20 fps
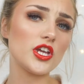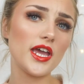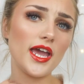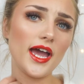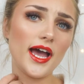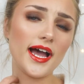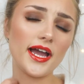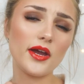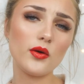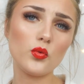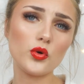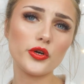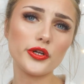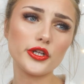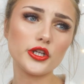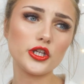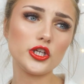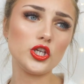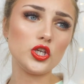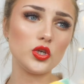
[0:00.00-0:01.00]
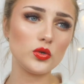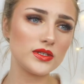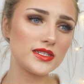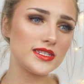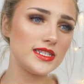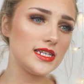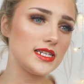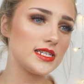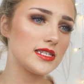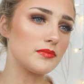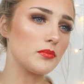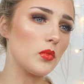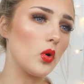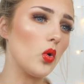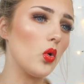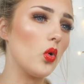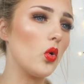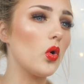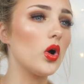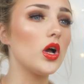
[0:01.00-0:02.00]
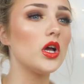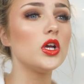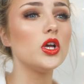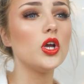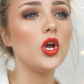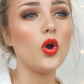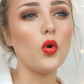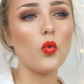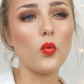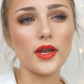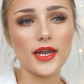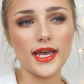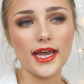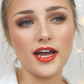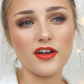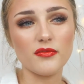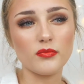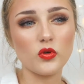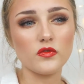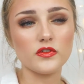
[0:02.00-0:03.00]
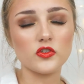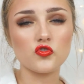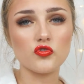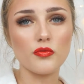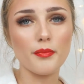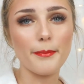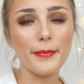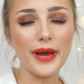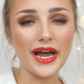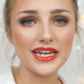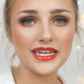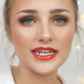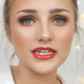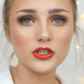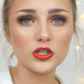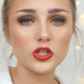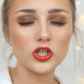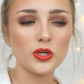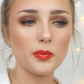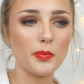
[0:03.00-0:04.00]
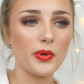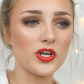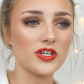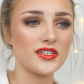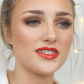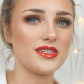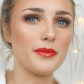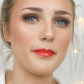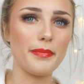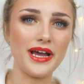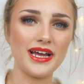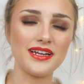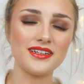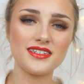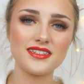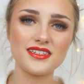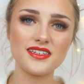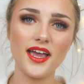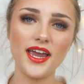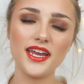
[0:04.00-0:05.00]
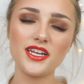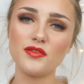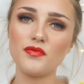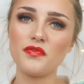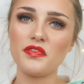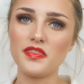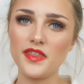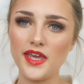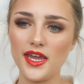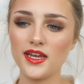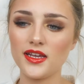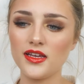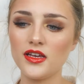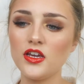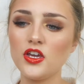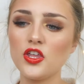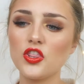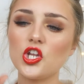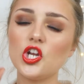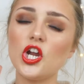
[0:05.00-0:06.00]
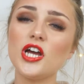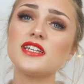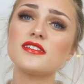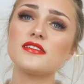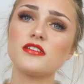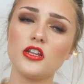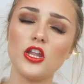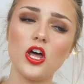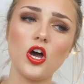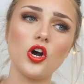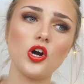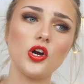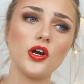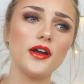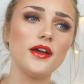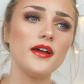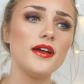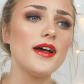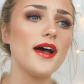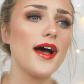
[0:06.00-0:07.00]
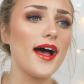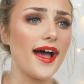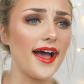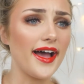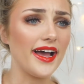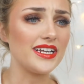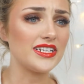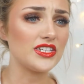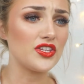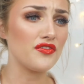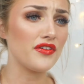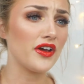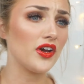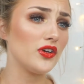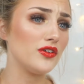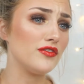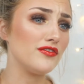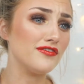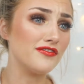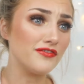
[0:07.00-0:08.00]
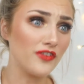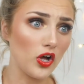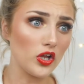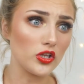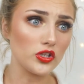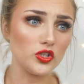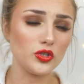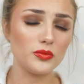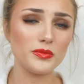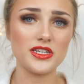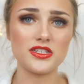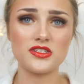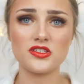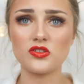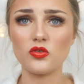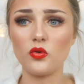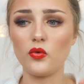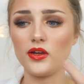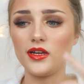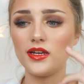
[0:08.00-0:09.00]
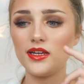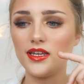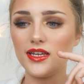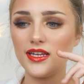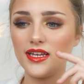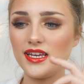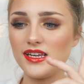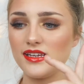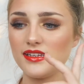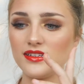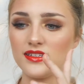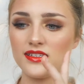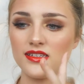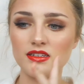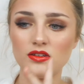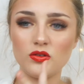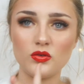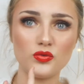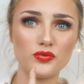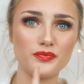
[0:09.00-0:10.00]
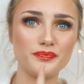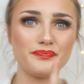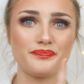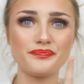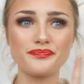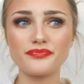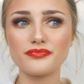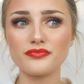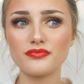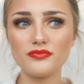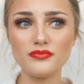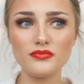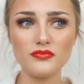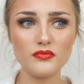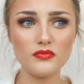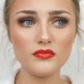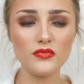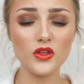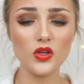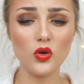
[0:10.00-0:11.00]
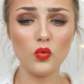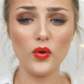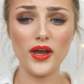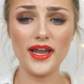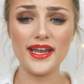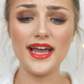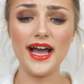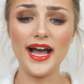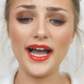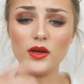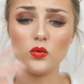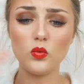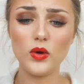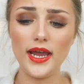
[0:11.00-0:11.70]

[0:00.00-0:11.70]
I will use these more when I have more of a dramatic look because the band is kind of thick. They're not as long and they're very voluminous. So you need, you know, when I